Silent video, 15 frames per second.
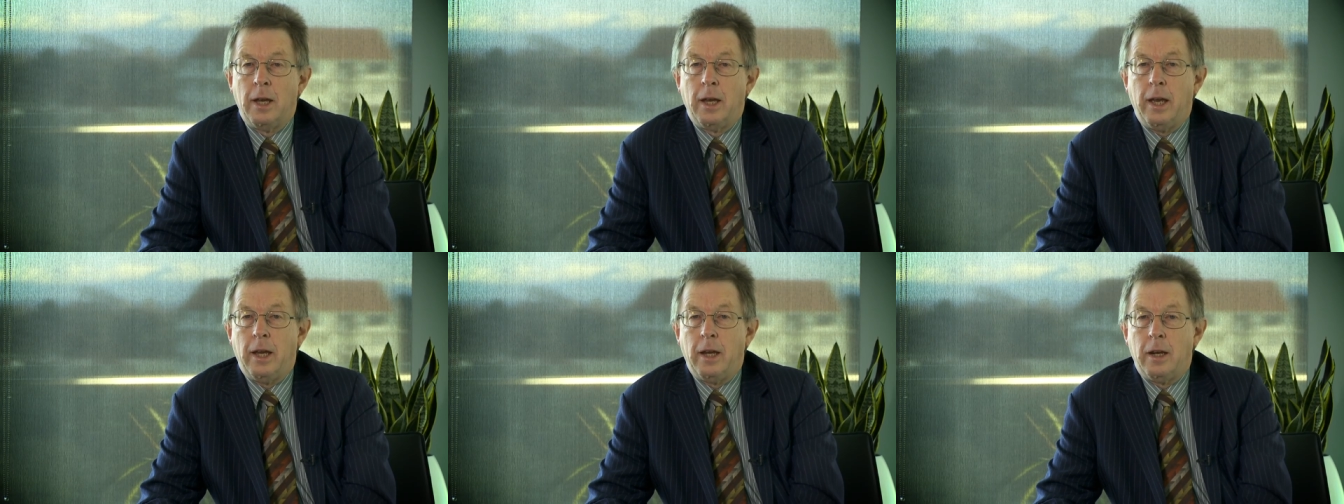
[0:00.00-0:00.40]

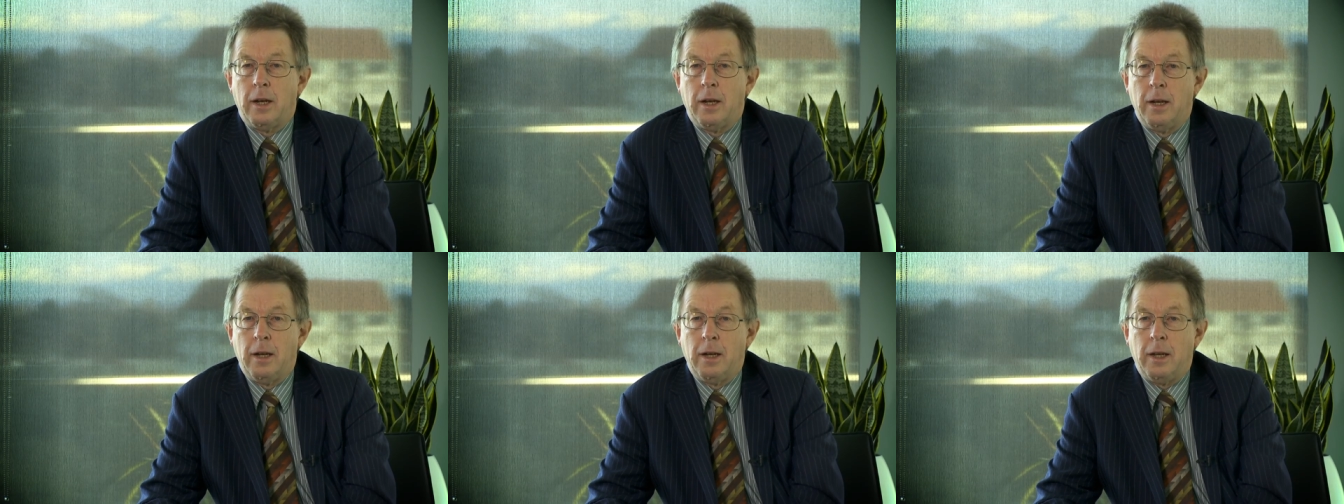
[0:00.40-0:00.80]
and
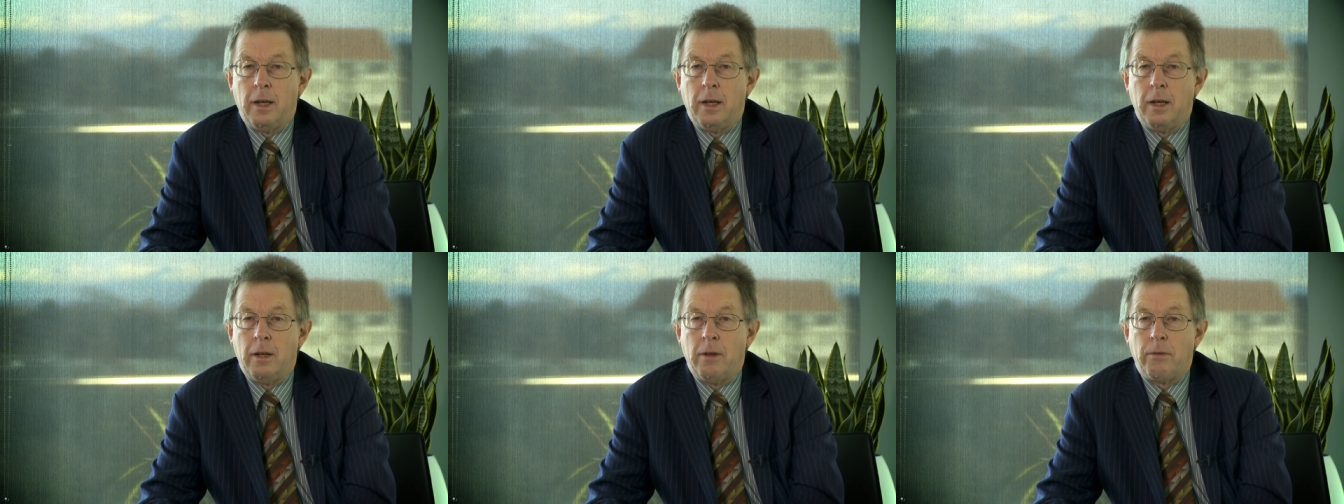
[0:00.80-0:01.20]

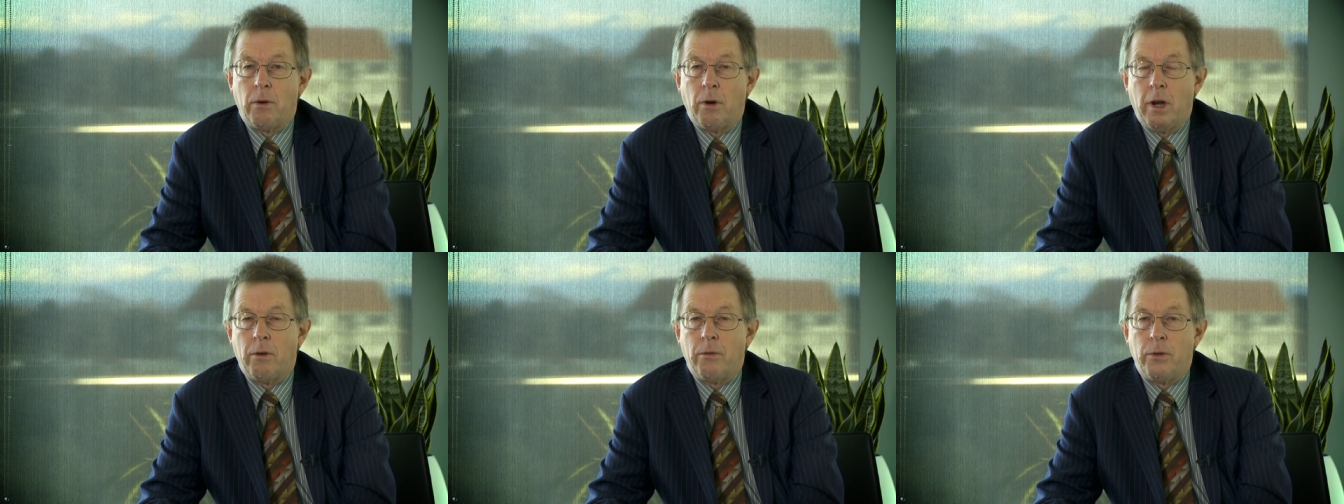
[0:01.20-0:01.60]
clearly if
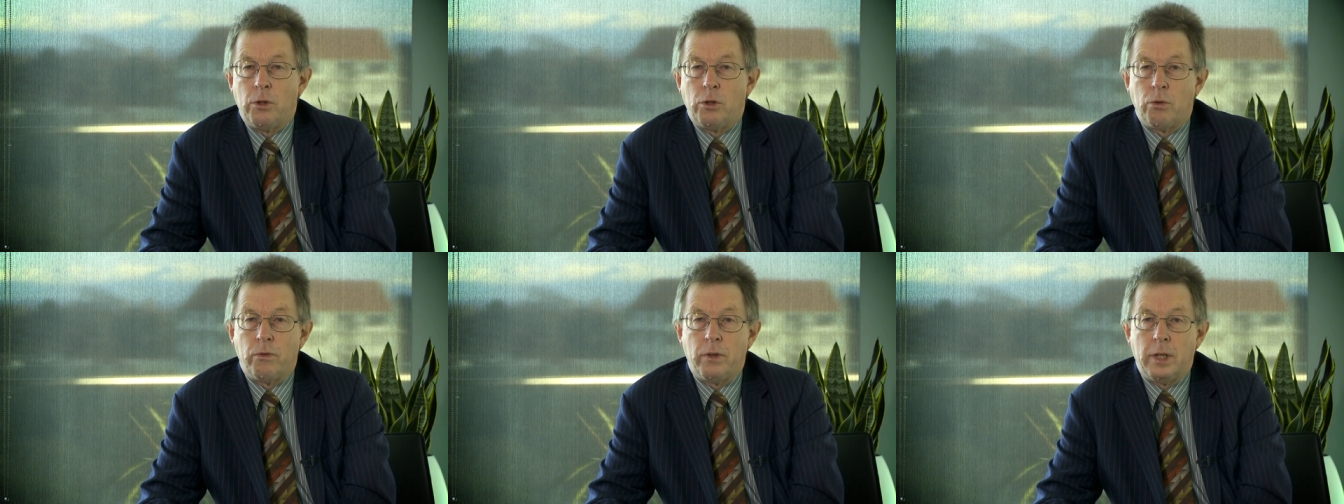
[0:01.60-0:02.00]
there are
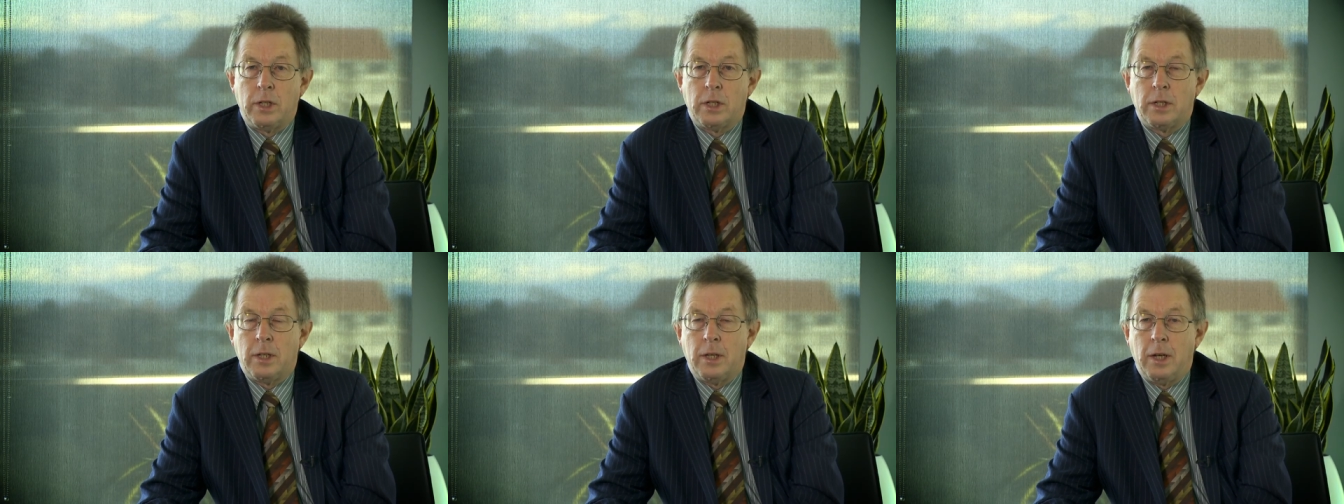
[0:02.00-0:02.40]
future
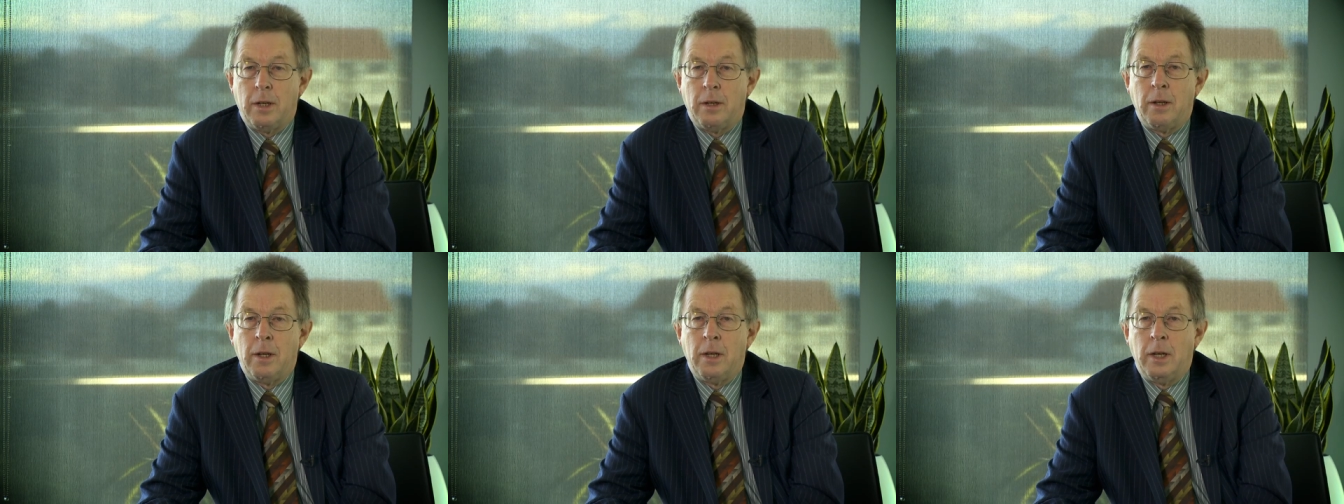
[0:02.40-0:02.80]
events, then